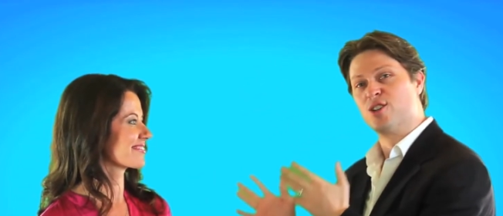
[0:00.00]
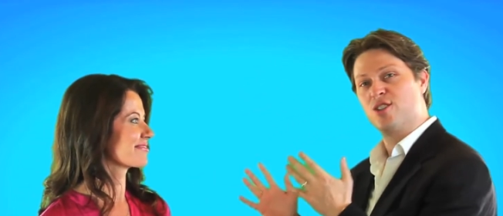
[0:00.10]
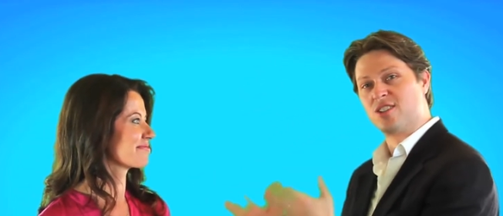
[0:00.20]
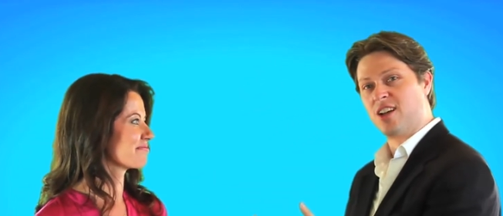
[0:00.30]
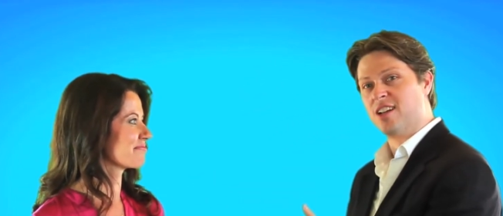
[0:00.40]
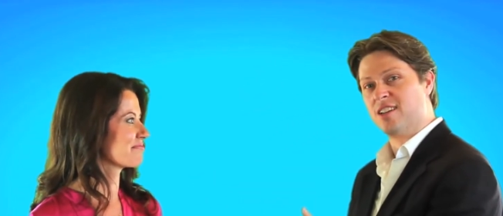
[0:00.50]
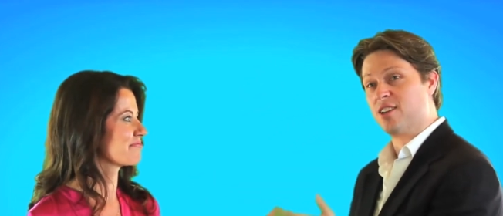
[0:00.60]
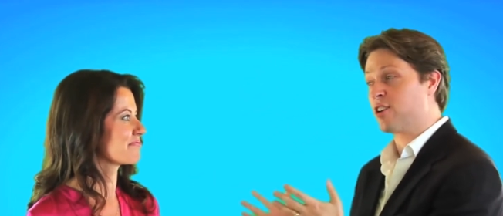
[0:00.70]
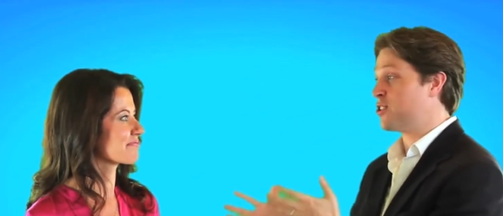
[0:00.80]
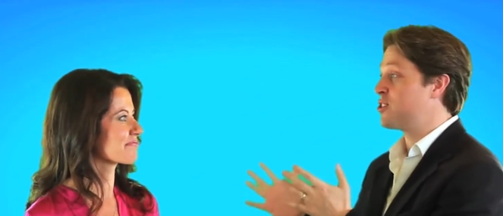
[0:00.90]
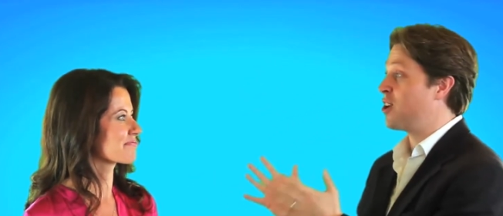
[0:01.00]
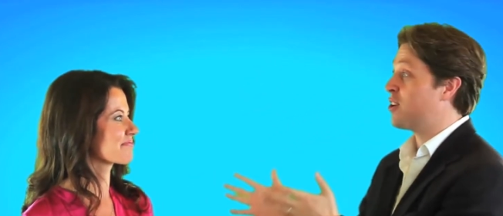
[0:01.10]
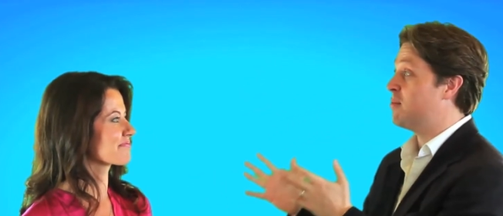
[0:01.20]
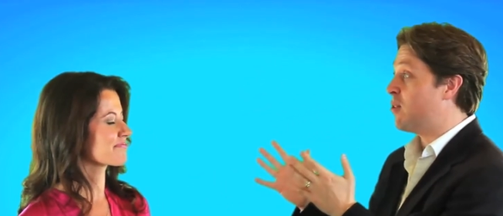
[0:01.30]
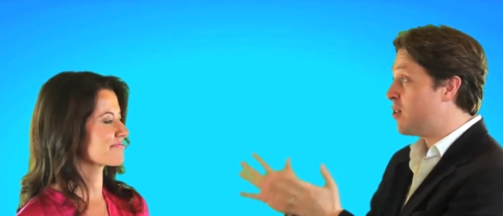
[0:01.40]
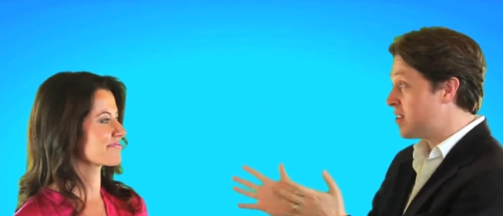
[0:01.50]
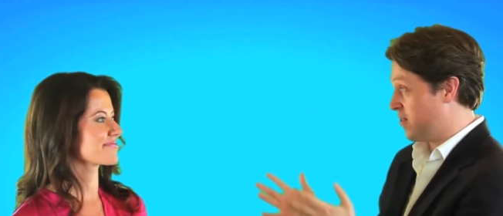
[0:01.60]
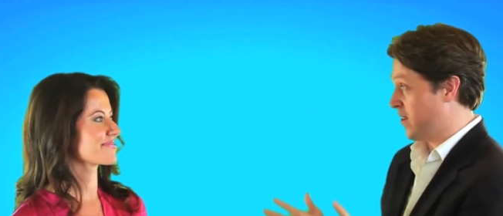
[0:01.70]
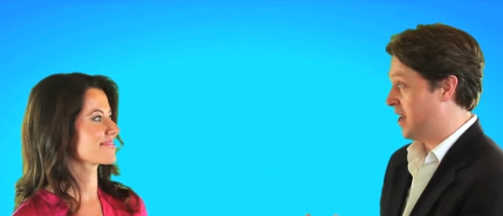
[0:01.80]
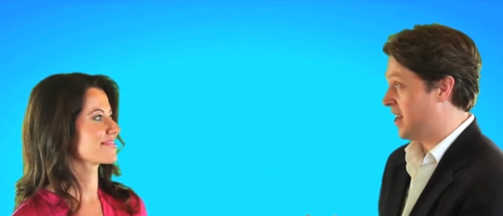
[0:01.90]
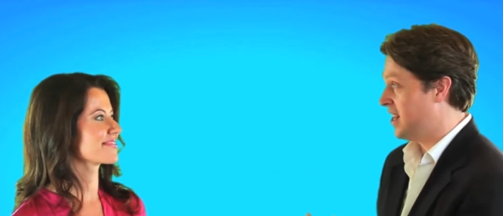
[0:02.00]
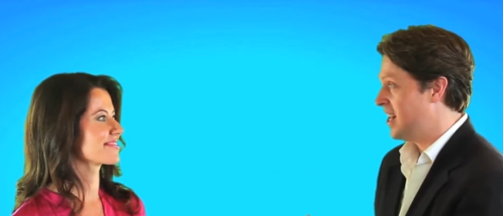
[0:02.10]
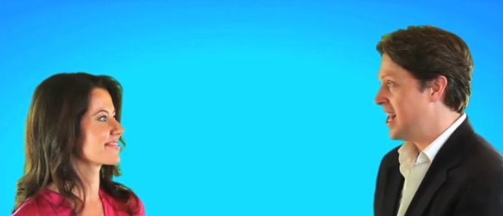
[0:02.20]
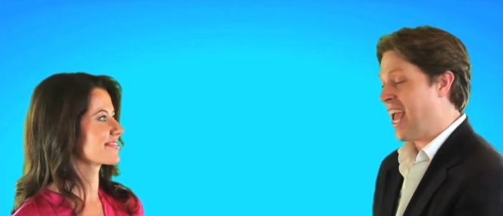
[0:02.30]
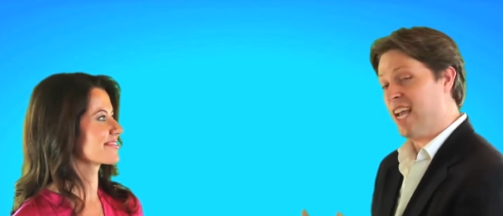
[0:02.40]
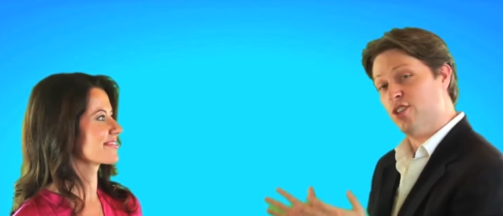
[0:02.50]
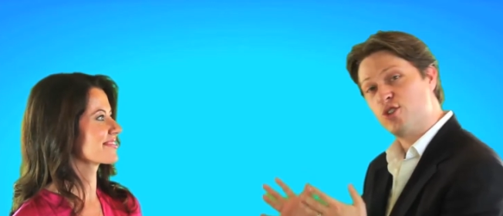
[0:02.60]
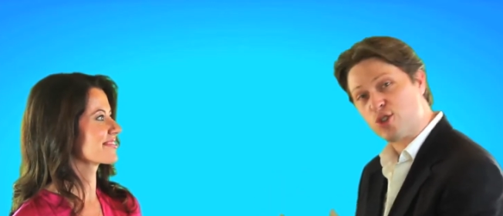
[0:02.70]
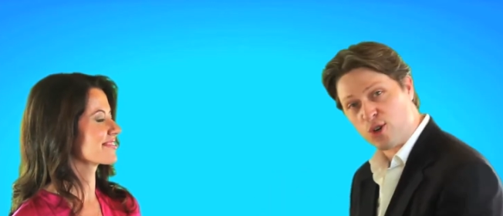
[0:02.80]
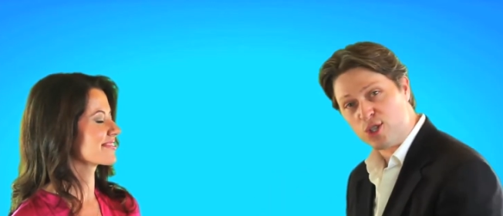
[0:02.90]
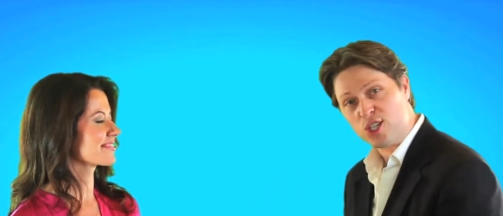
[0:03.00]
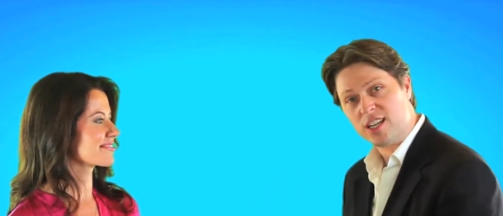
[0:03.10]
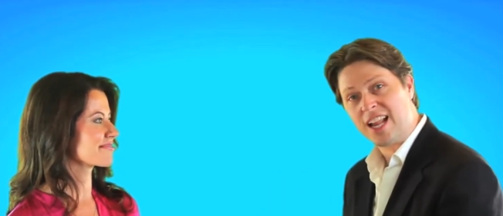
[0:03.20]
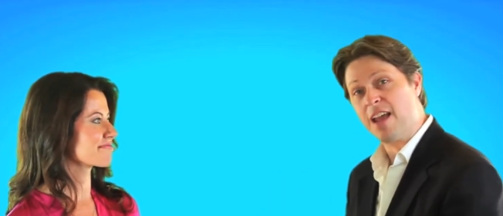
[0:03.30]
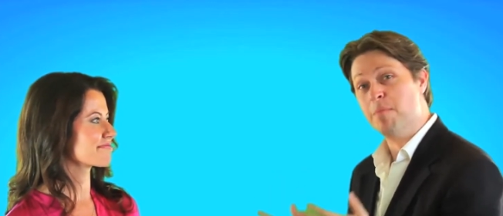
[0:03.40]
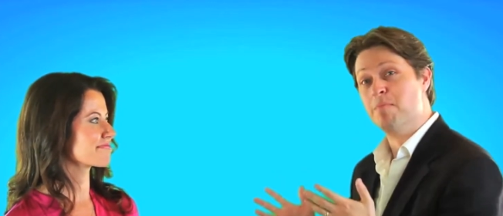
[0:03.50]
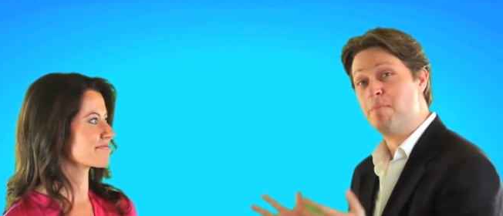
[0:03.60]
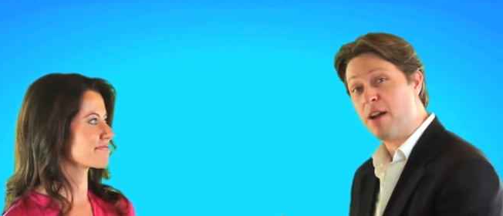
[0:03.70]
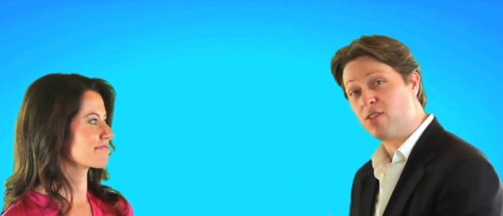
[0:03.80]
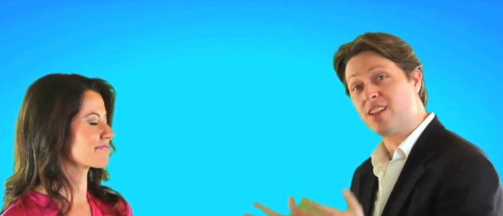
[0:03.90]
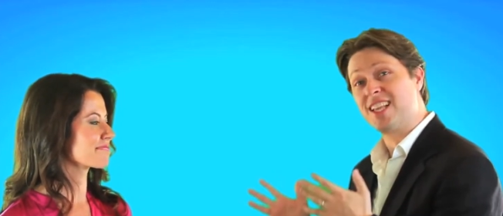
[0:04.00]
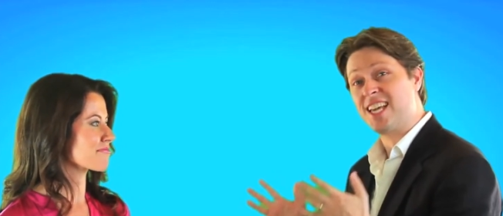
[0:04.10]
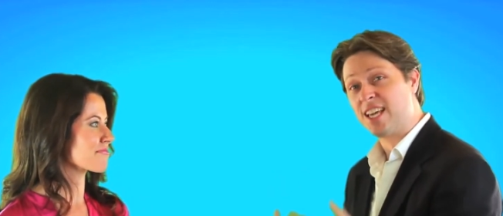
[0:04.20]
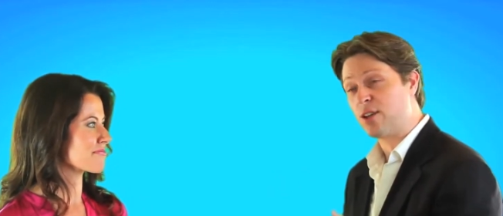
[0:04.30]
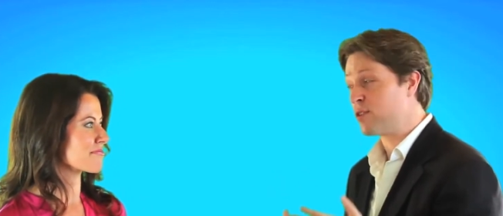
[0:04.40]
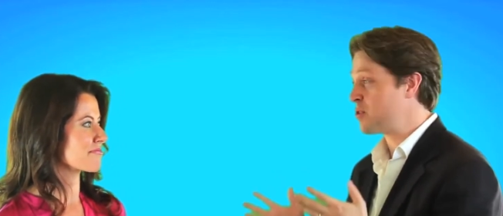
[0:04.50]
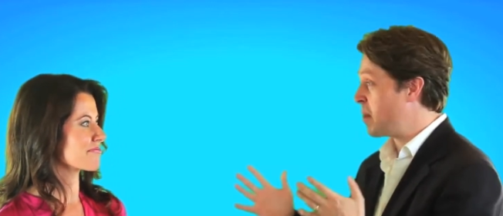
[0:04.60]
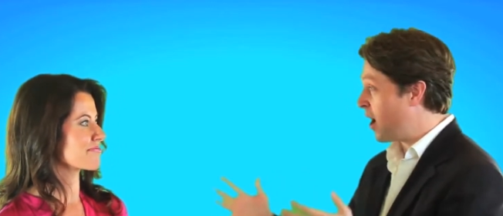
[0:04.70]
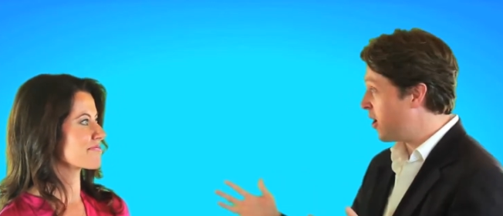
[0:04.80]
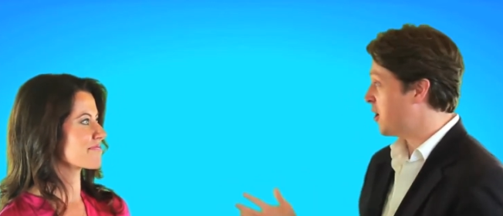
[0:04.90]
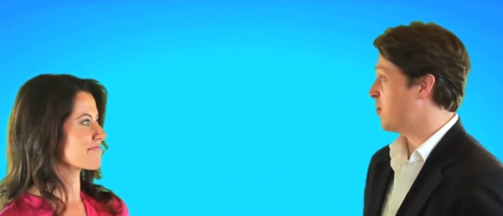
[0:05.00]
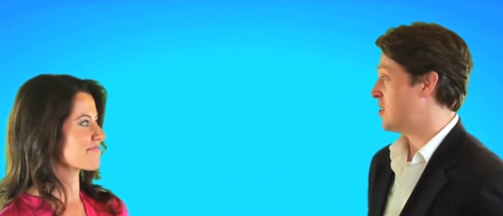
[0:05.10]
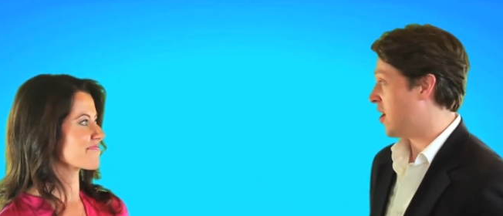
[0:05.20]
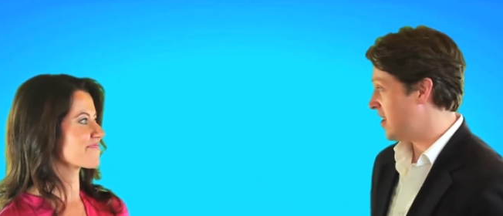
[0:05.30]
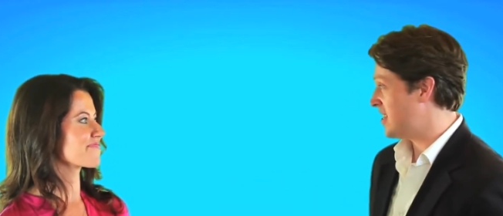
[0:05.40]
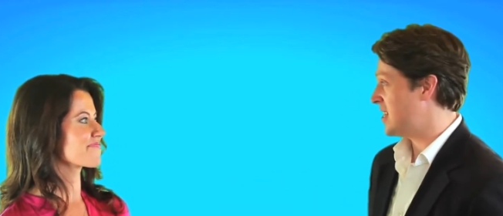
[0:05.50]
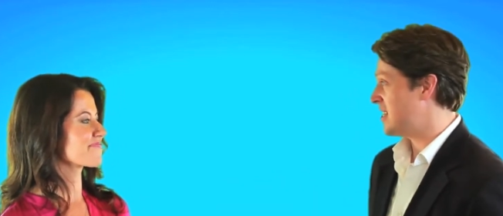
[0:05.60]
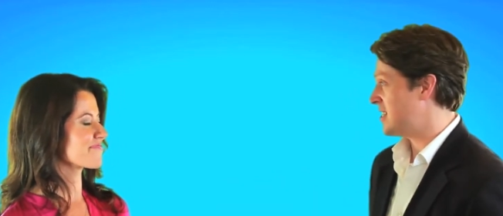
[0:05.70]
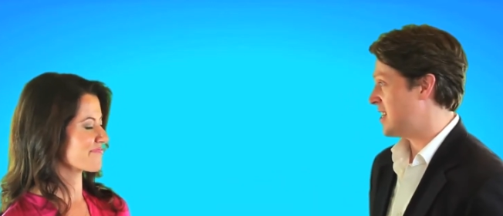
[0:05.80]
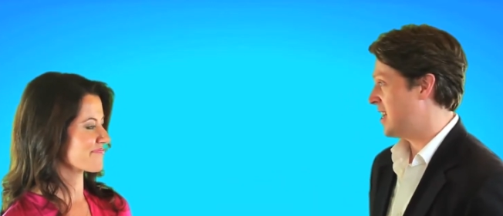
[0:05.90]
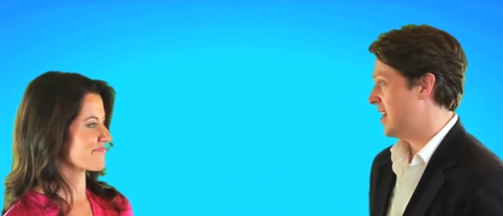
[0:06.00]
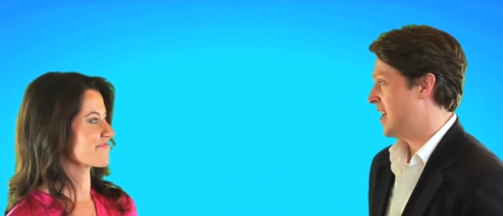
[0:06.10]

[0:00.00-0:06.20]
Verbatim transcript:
Speaker 1: Sanda, Dr. Sanda Moldovan, a surgeon, a Beverly Hills periodontist,